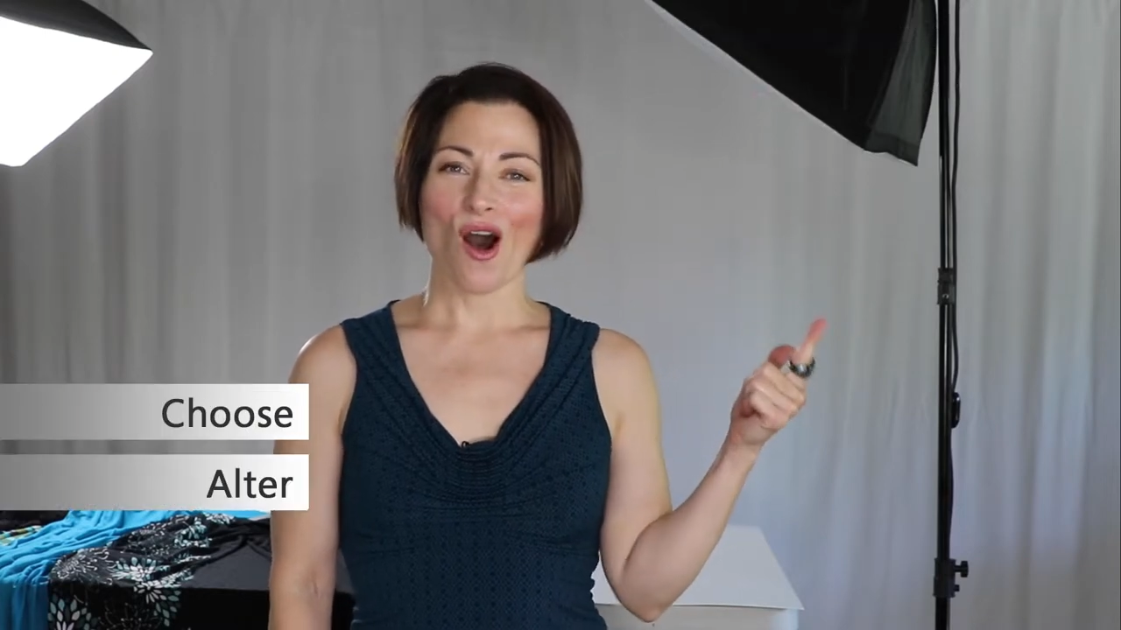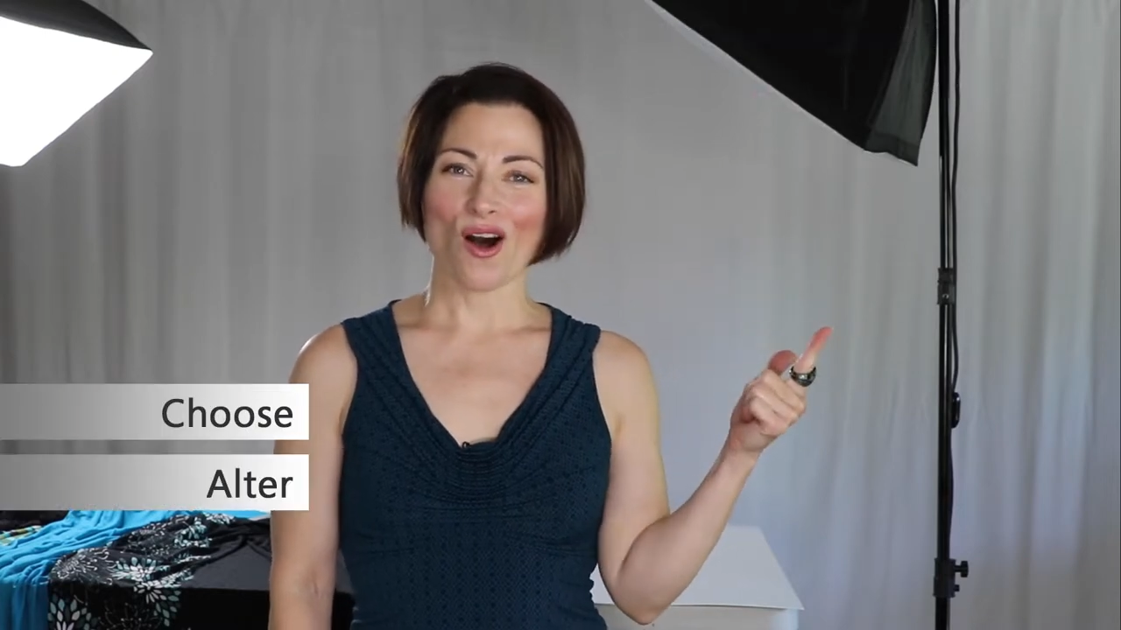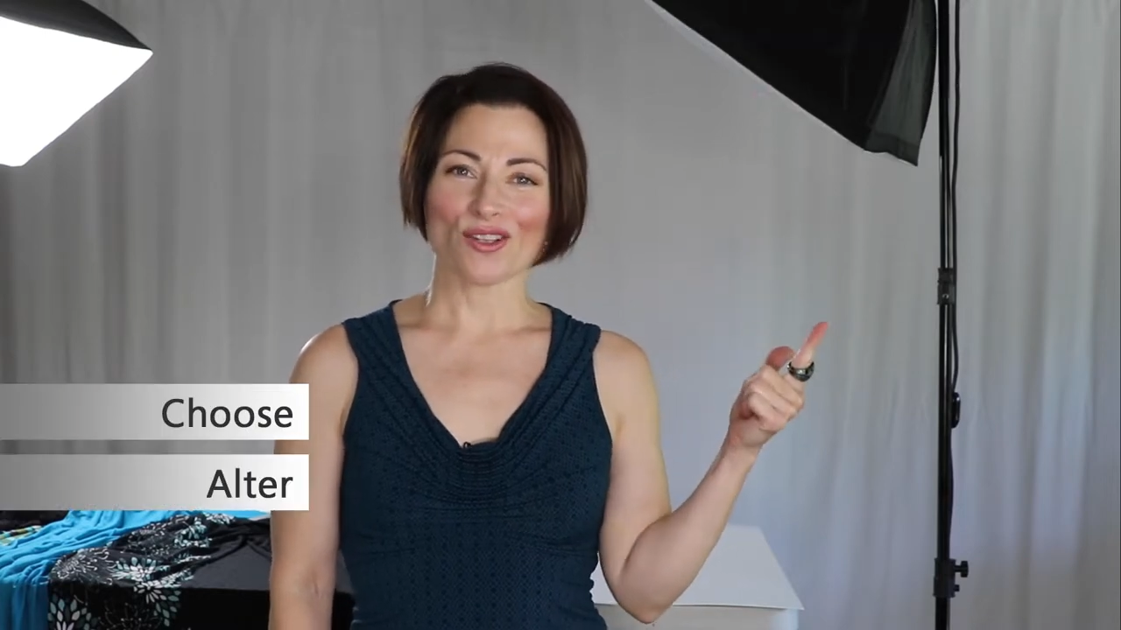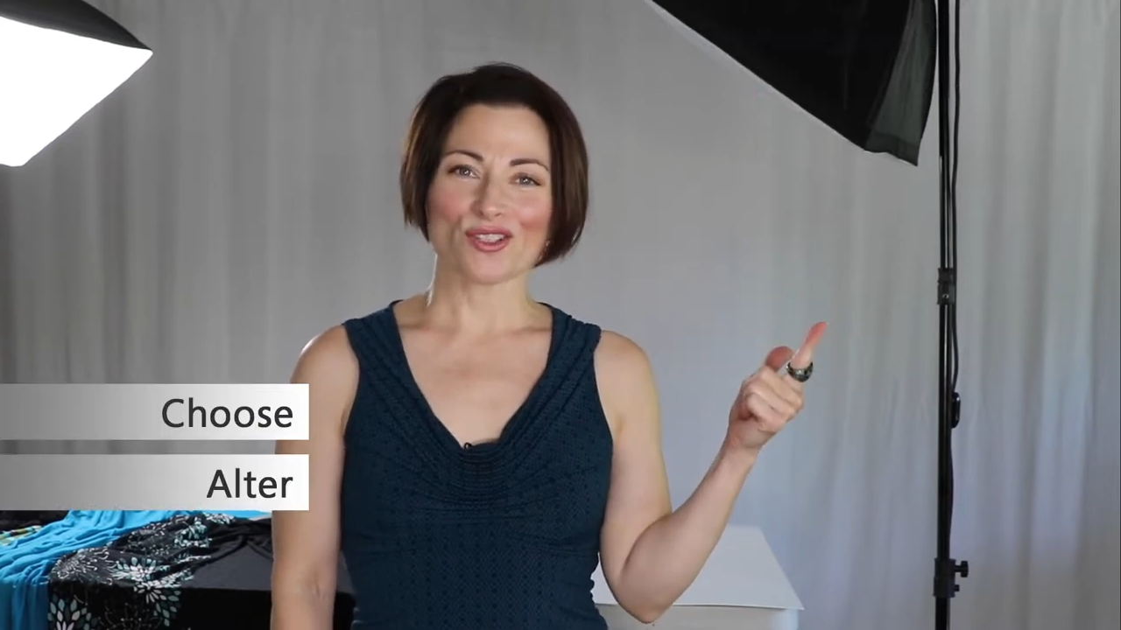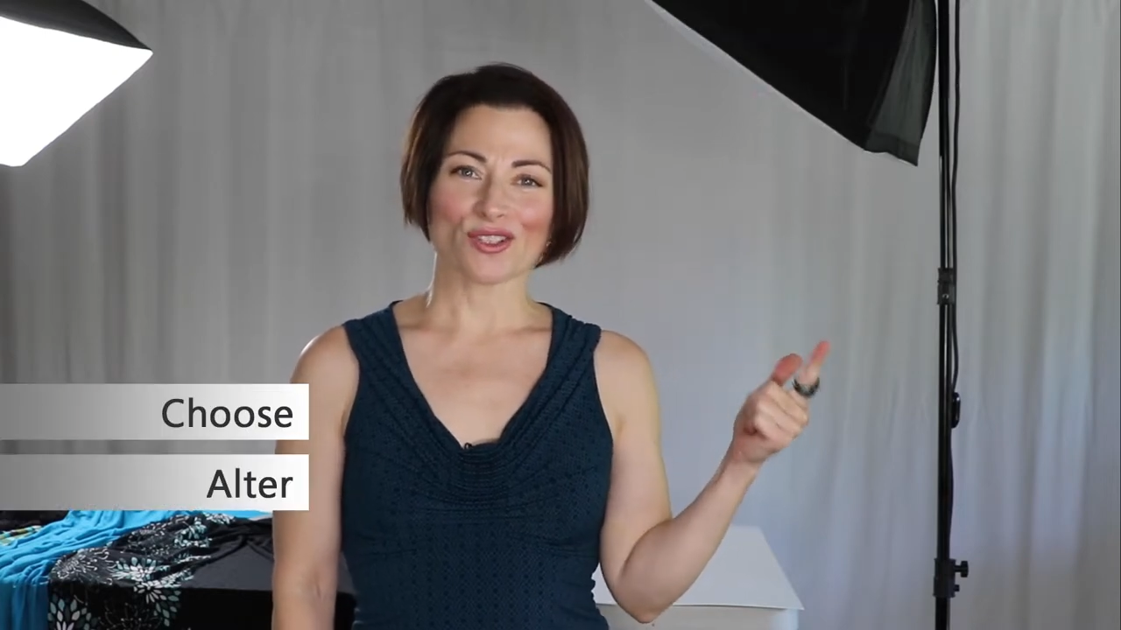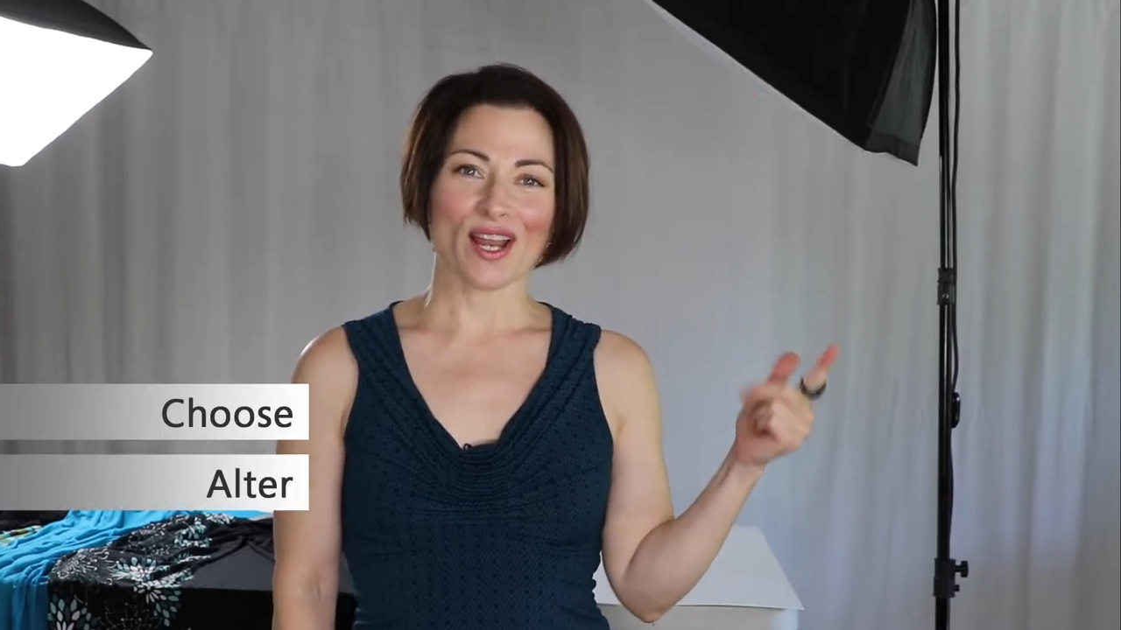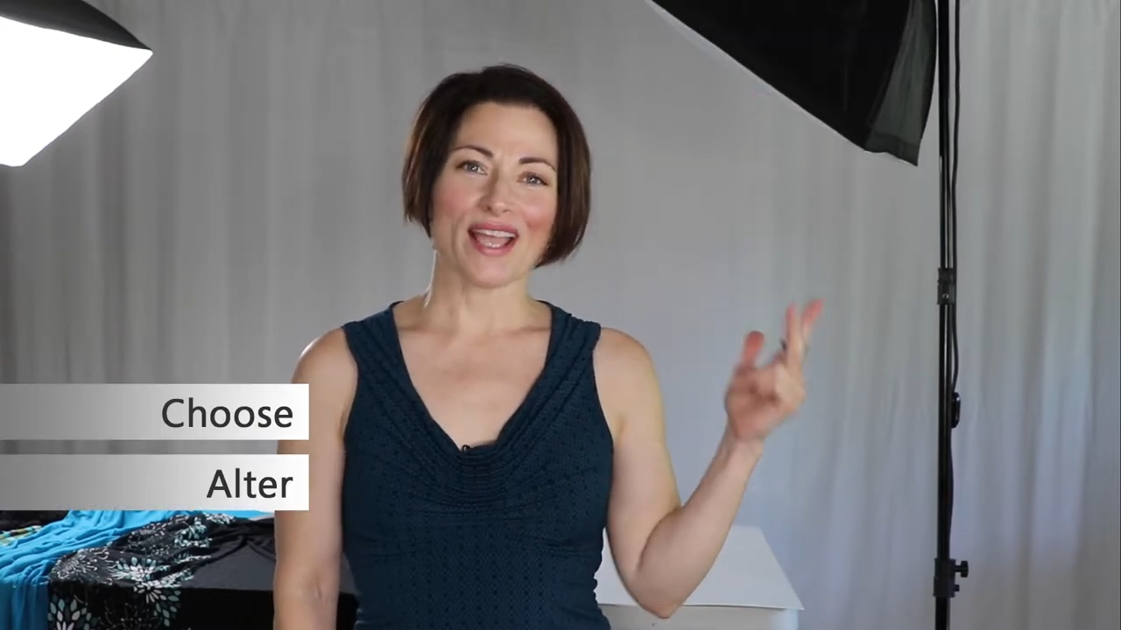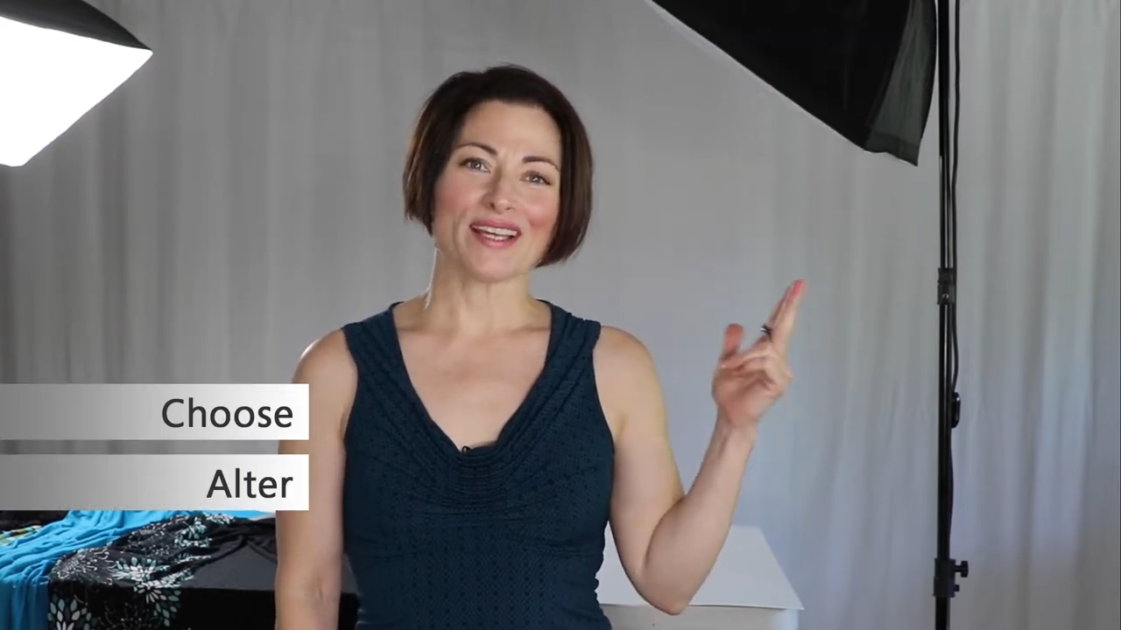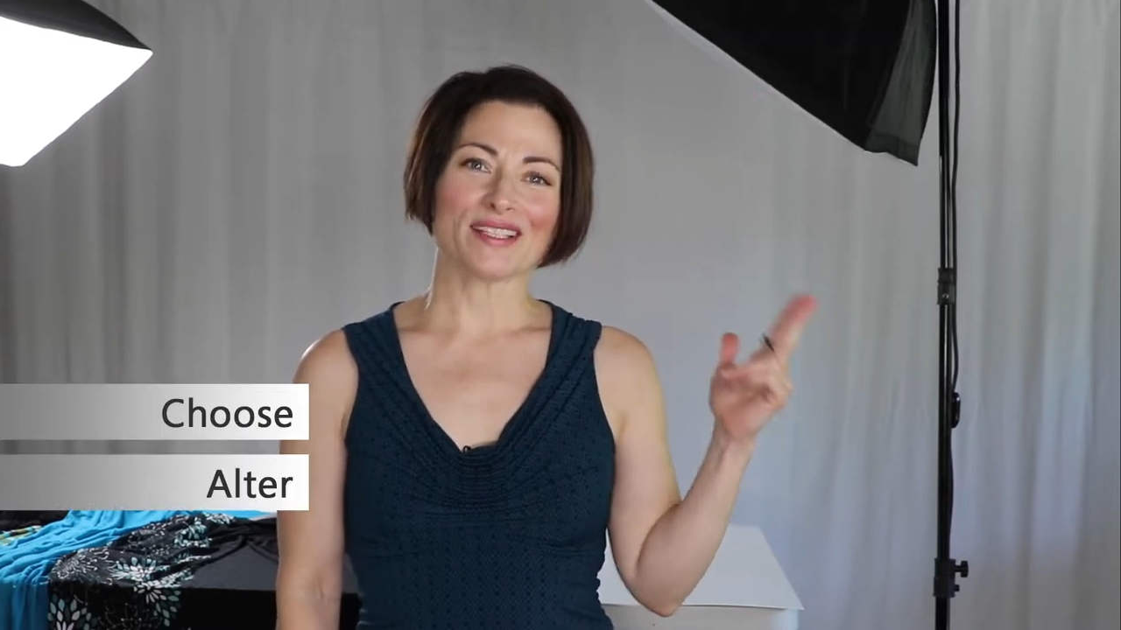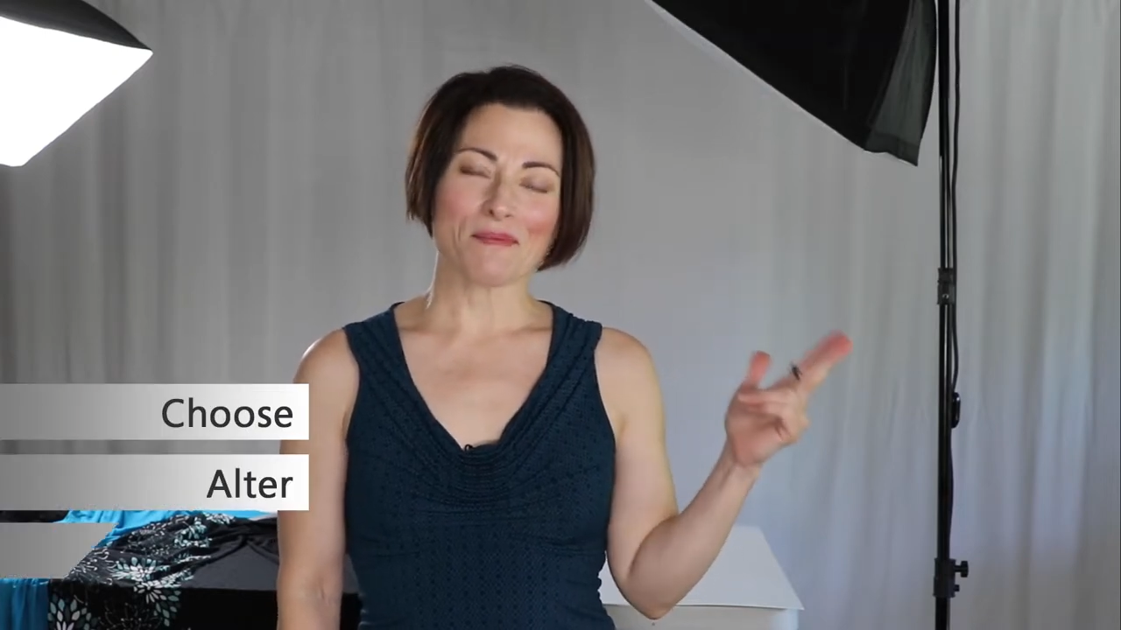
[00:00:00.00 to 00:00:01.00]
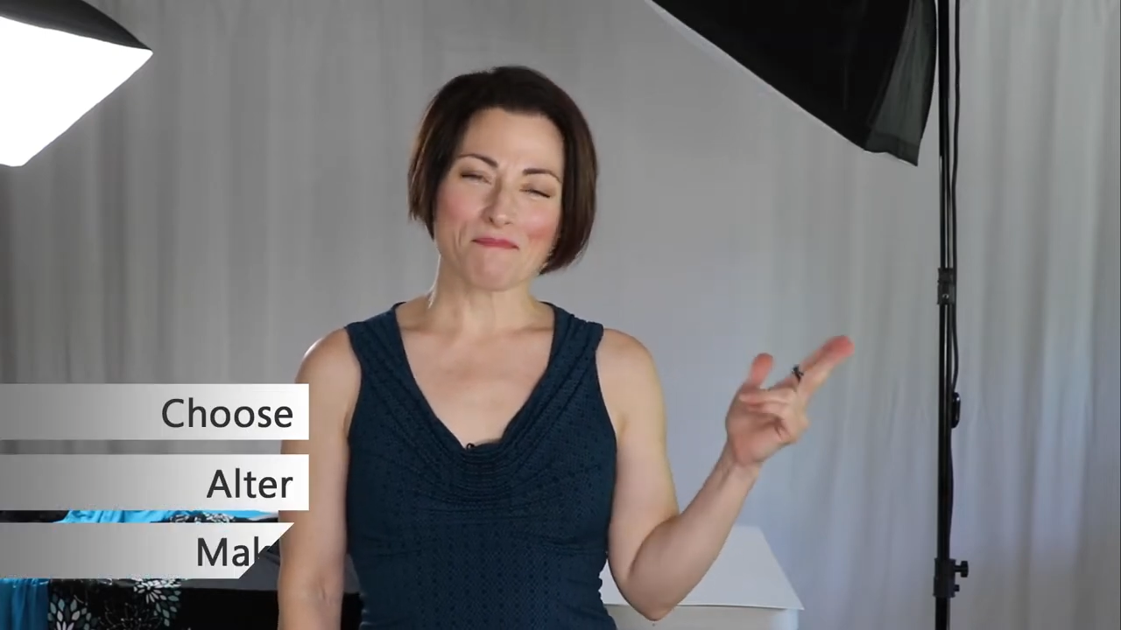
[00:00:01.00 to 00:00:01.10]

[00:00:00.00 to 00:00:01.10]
alter, and